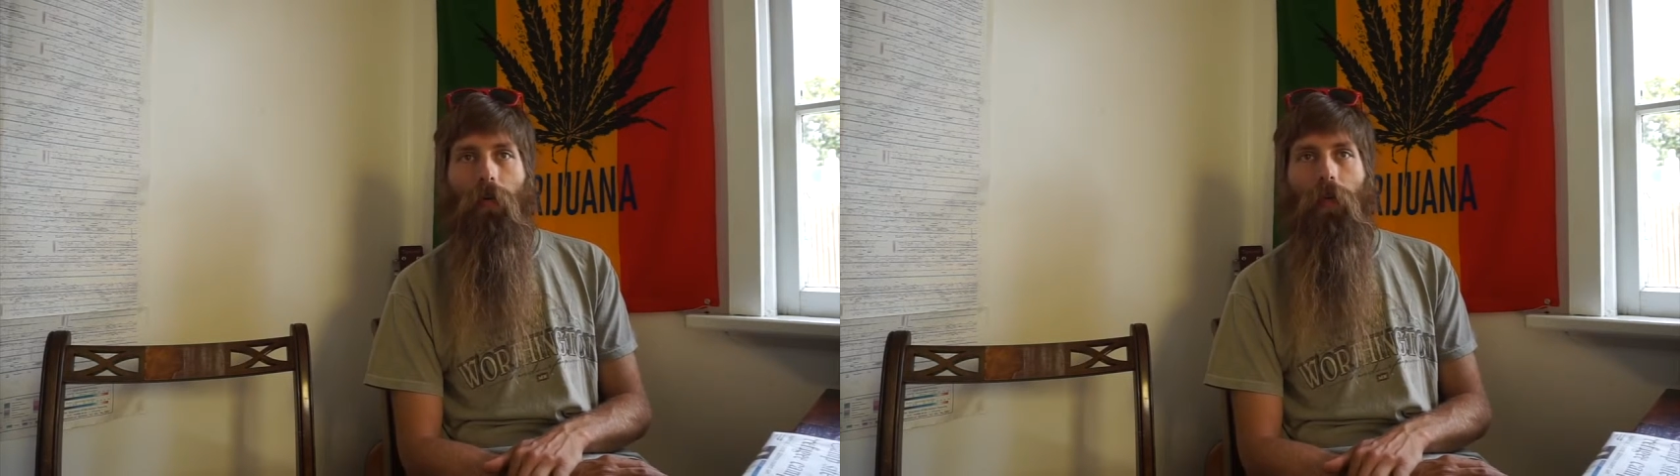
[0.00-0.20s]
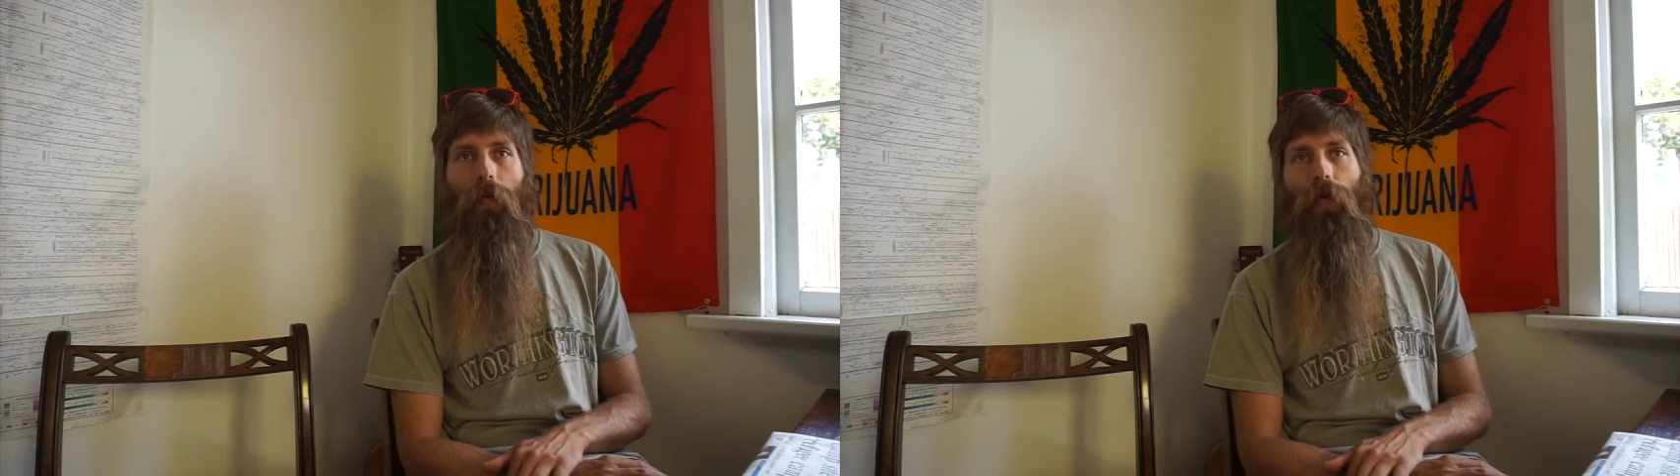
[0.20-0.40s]

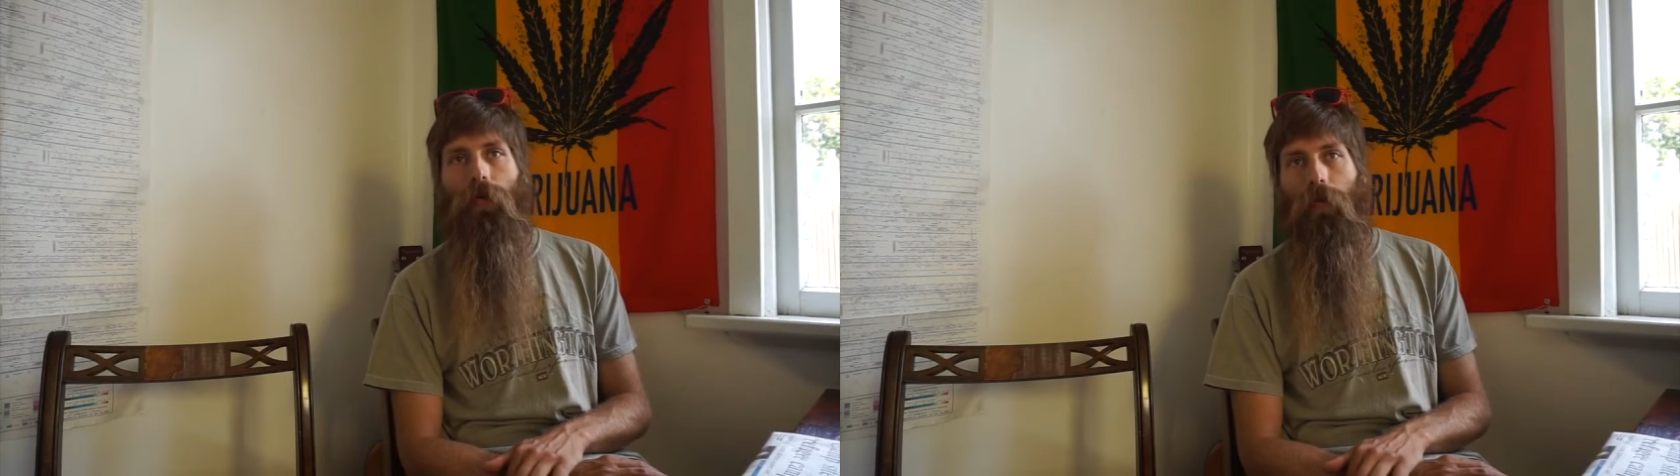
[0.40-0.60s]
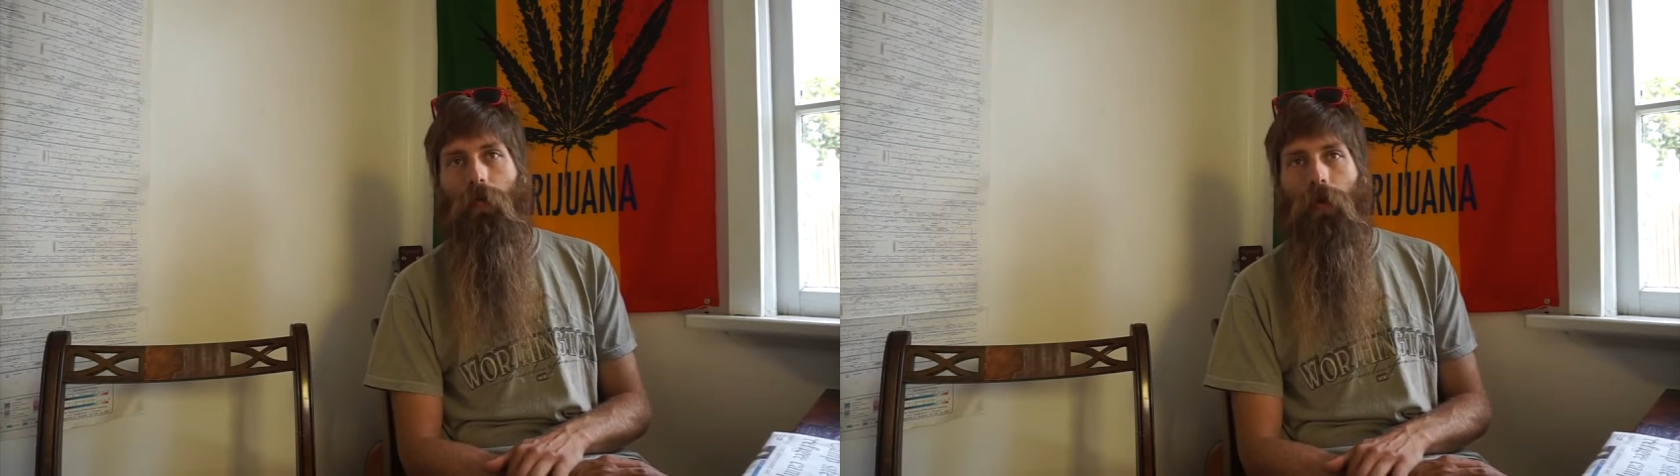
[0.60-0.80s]
people
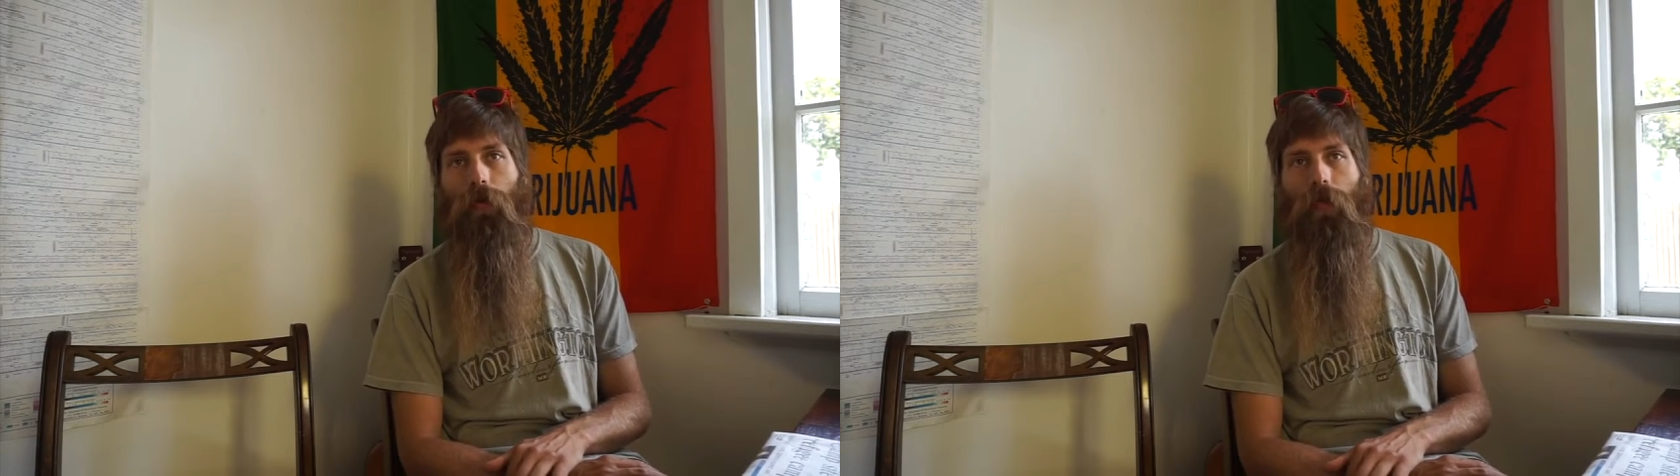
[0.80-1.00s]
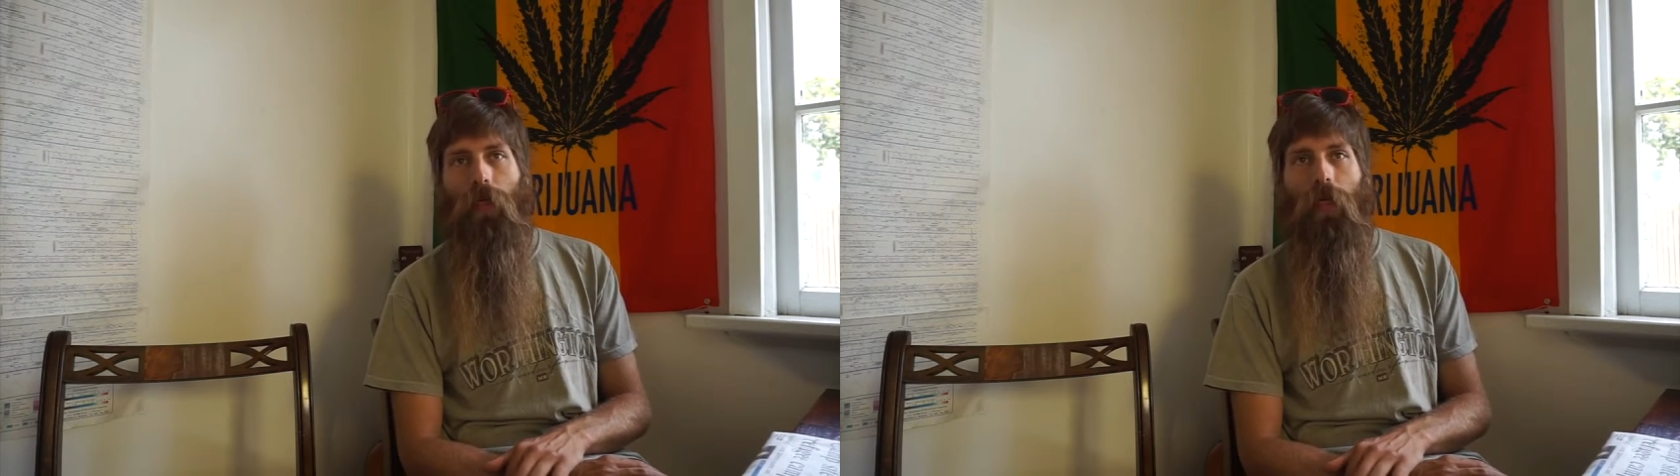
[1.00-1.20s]
who
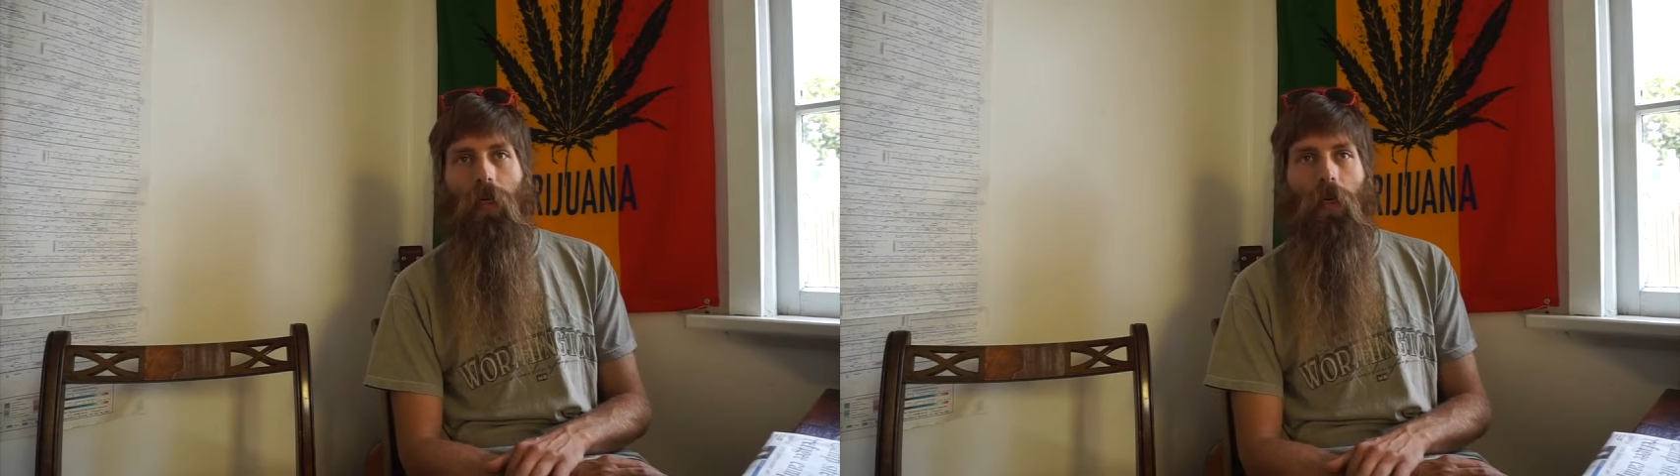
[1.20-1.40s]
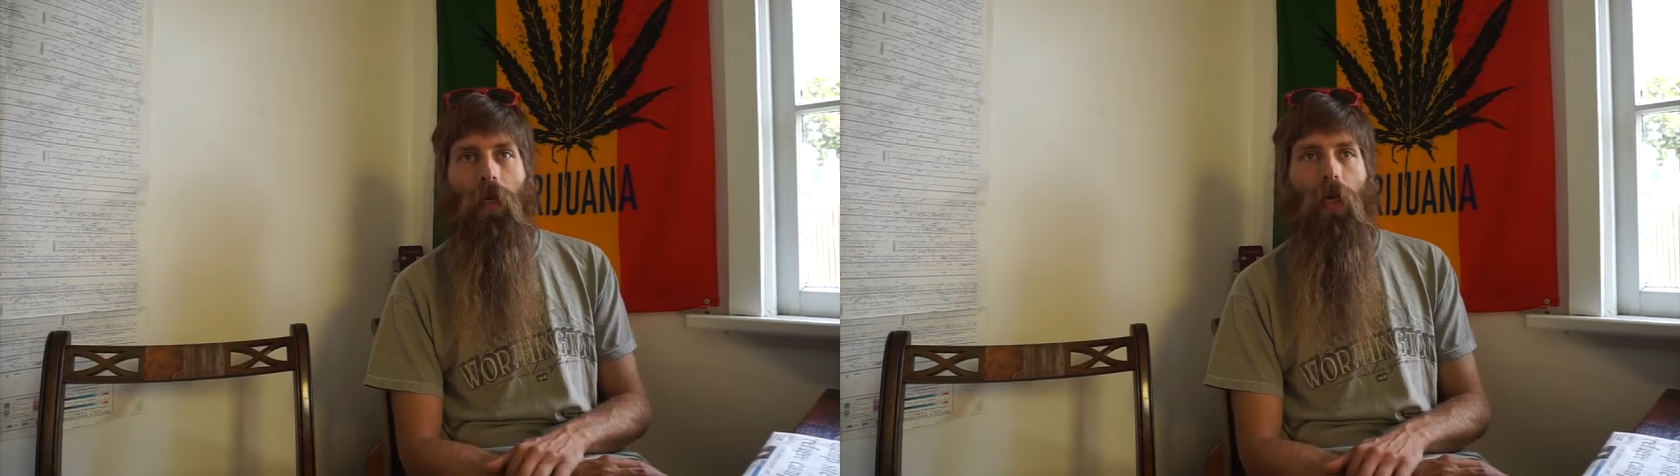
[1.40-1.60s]
abuse
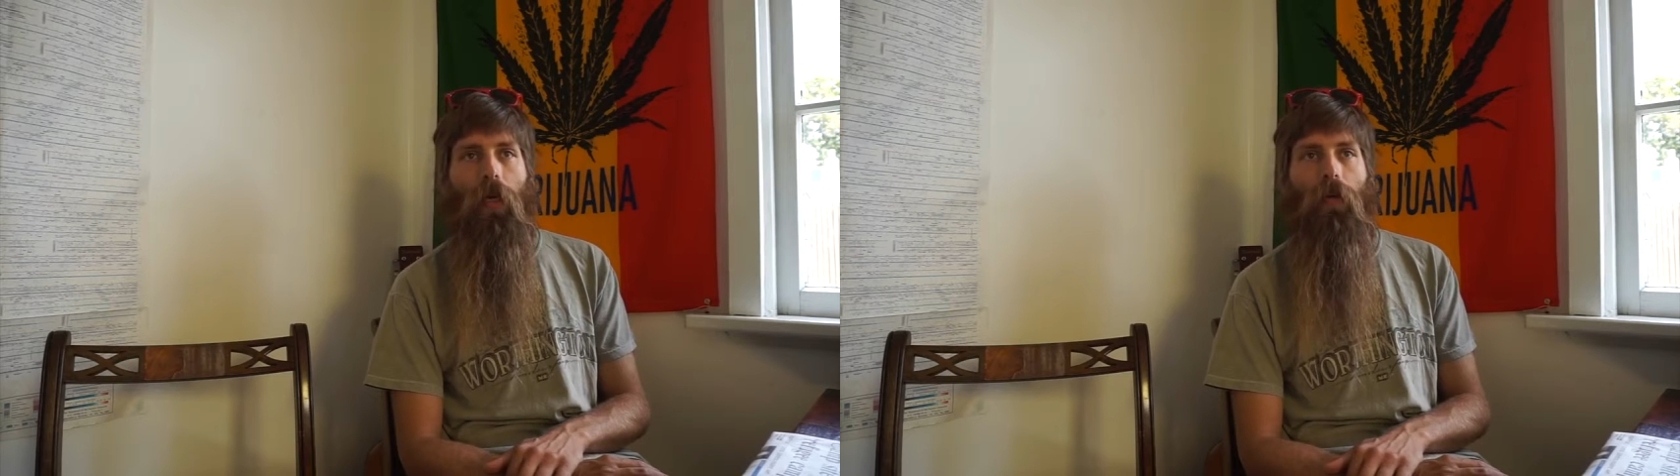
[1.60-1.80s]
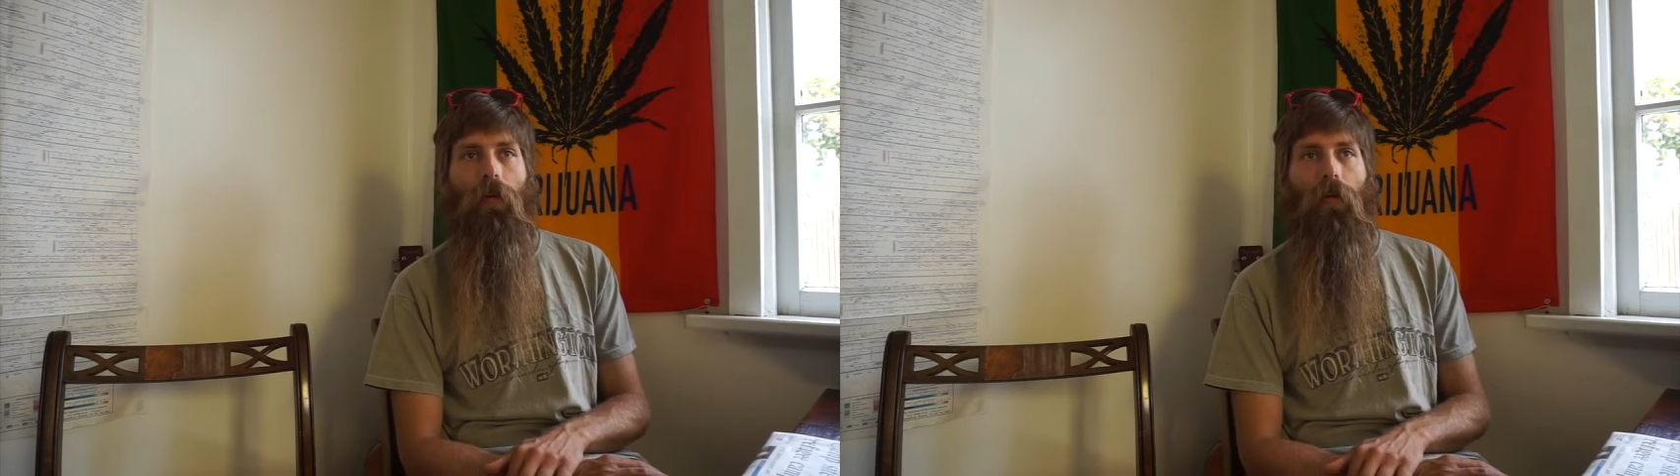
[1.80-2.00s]
it,
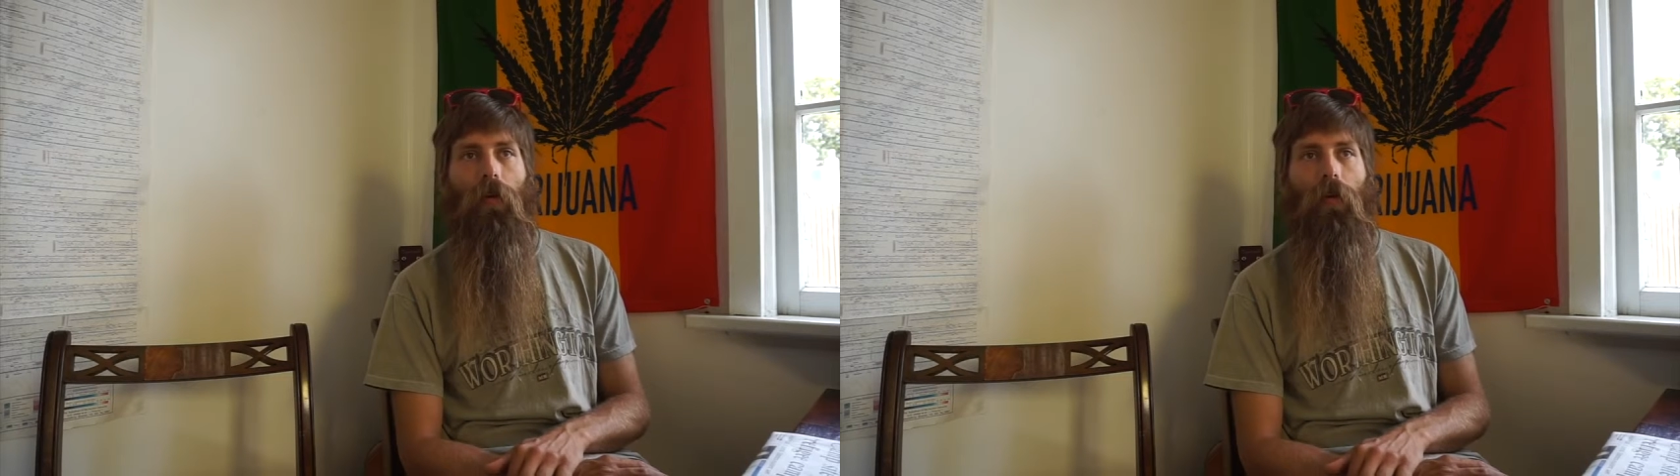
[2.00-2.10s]
and,